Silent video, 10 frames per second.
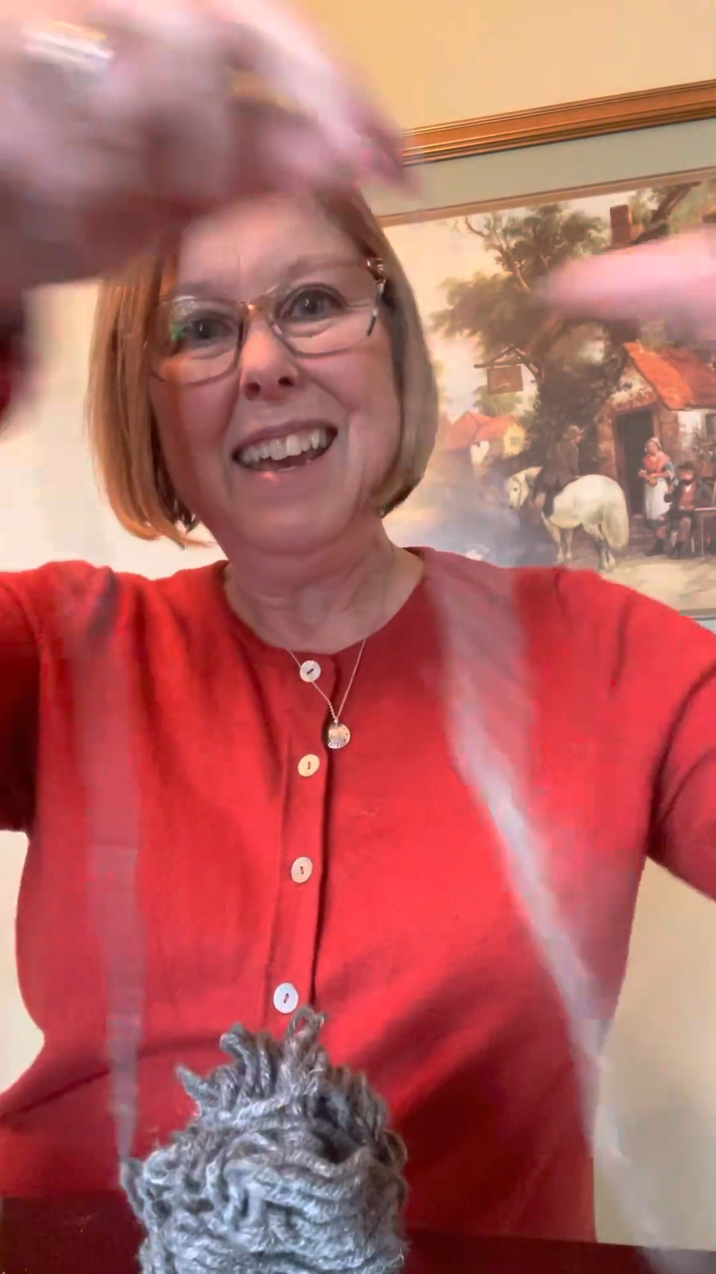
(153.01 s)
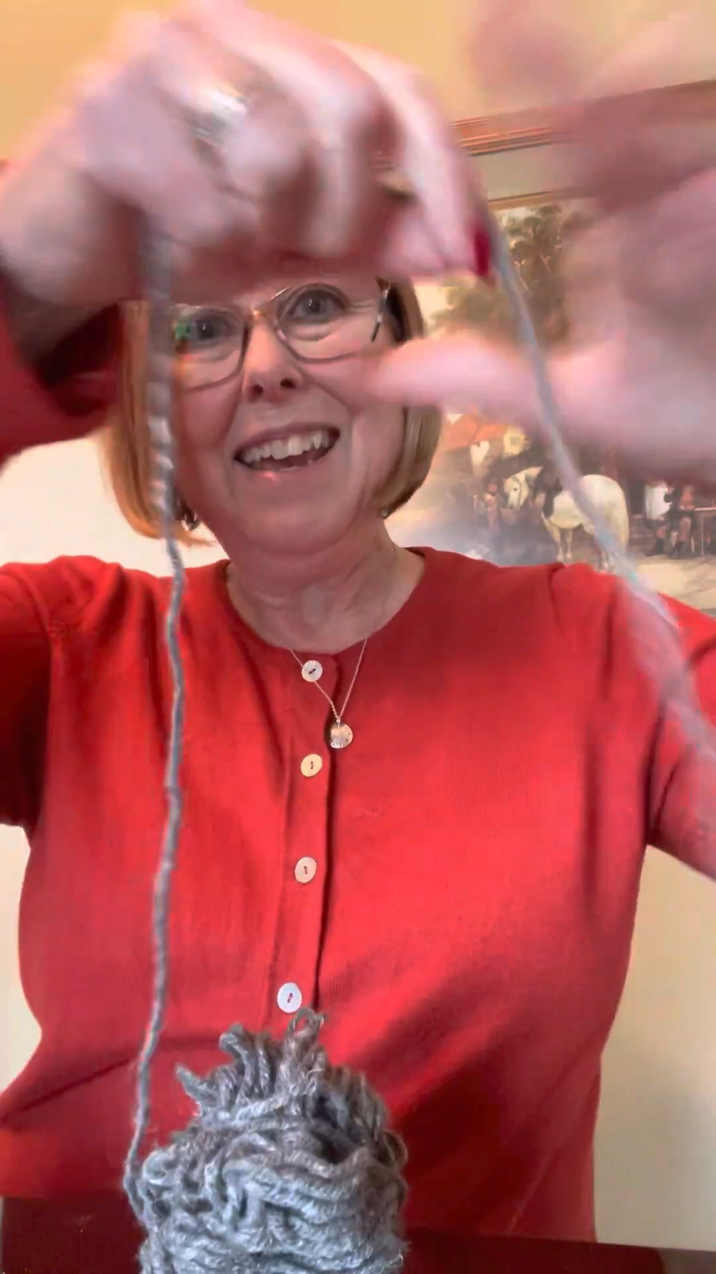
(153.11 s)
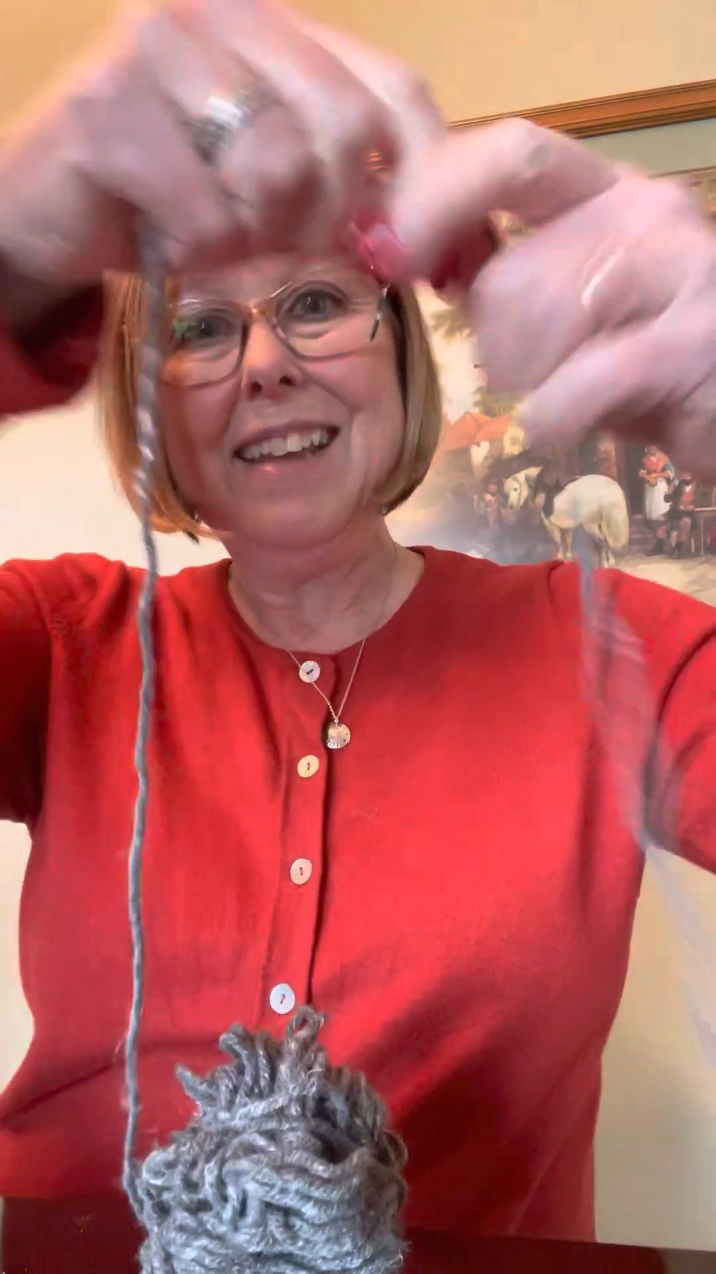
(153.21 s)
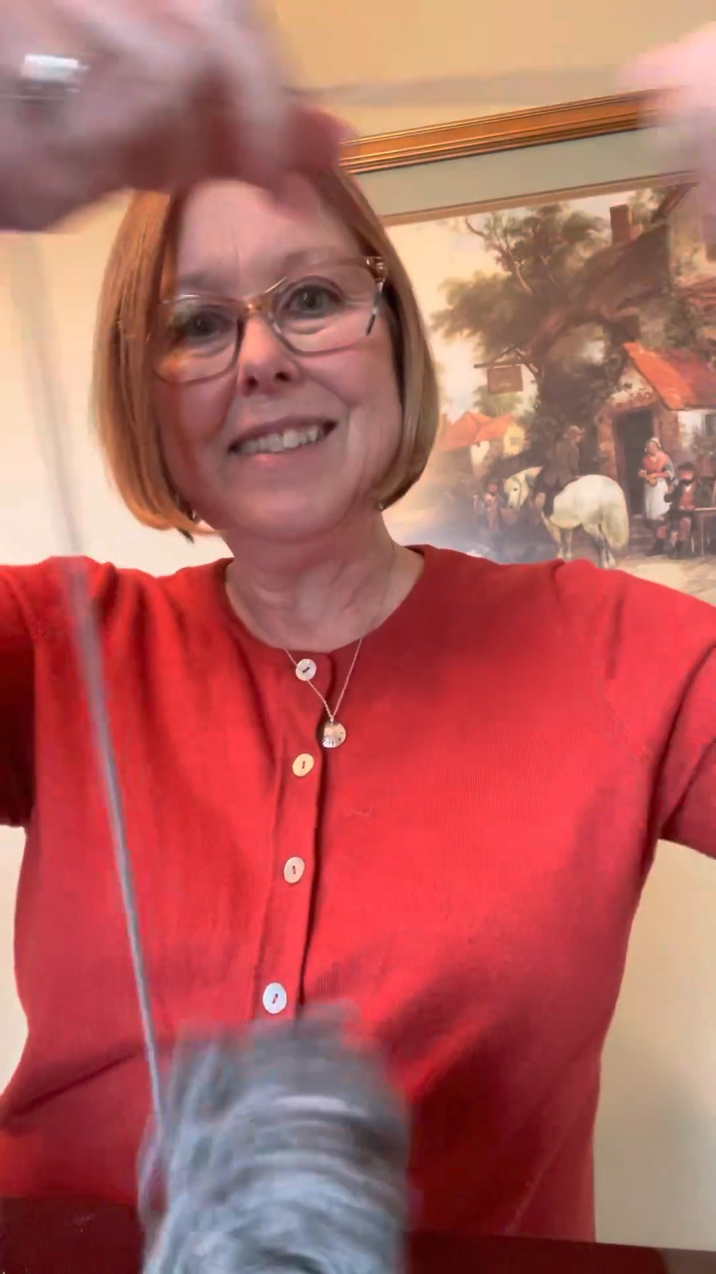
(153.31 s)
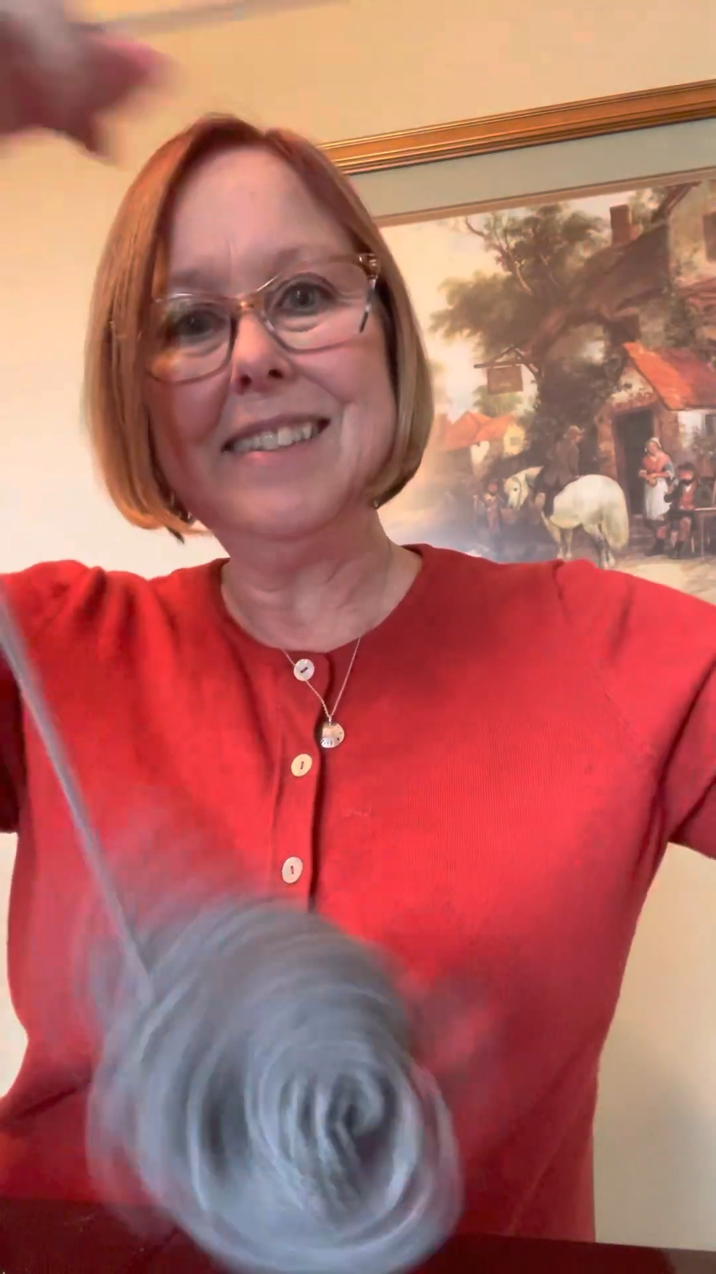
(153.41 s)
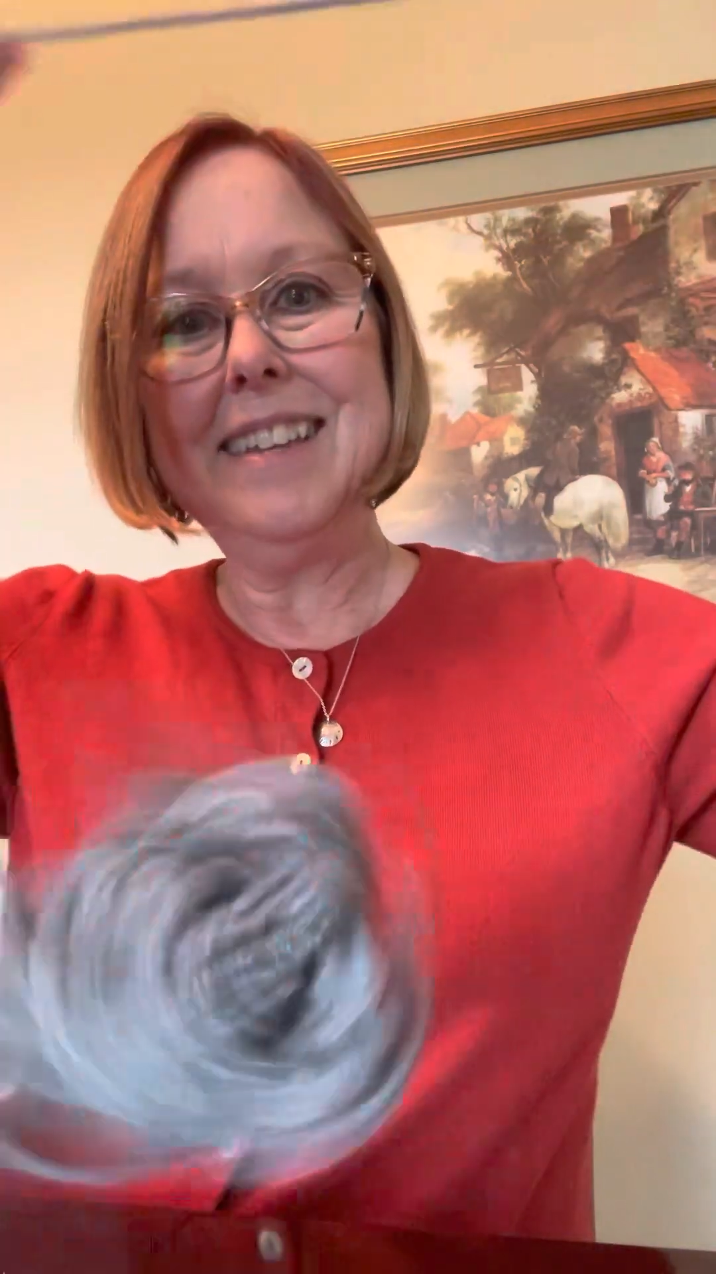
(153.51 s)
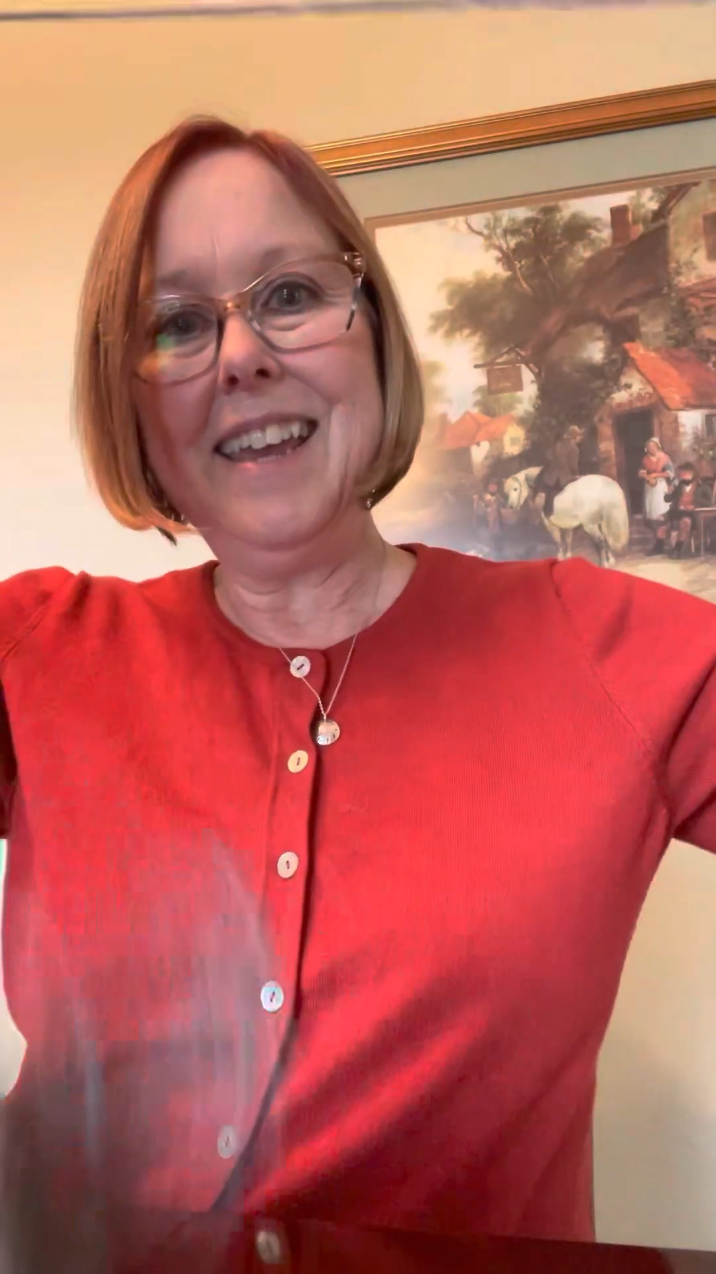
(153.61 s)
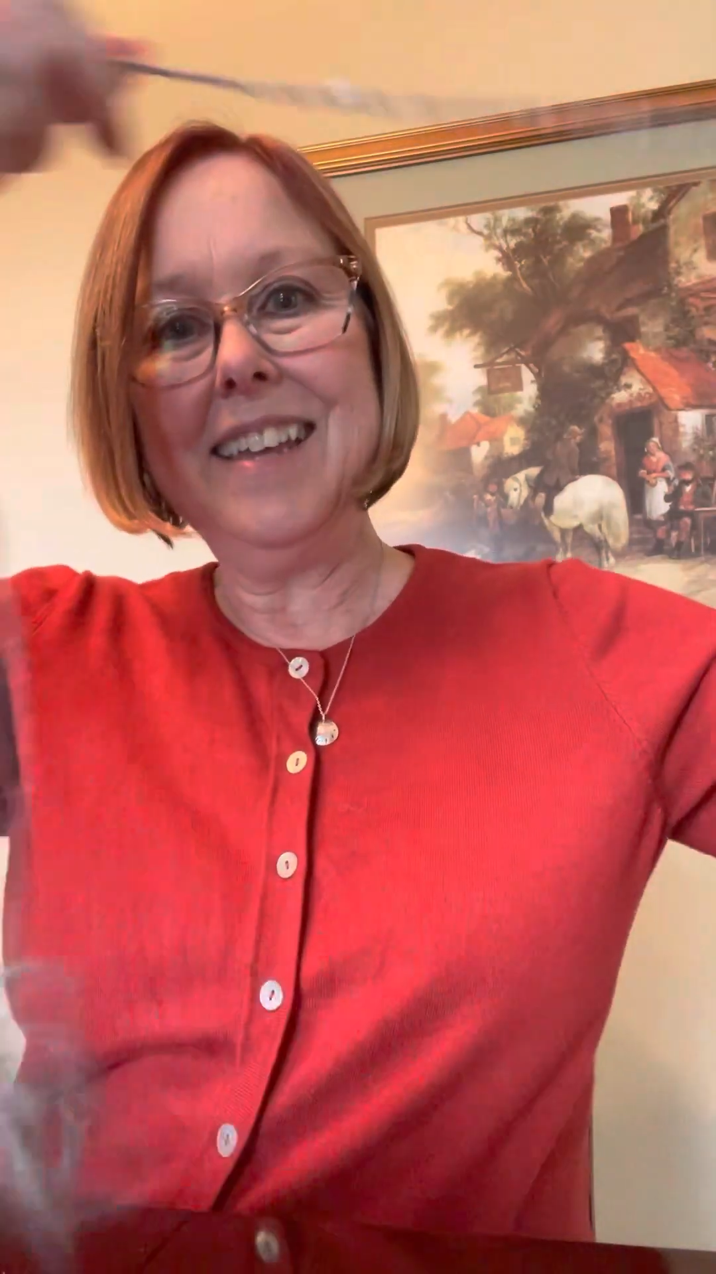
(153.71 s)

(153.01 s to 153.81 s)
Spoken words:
It's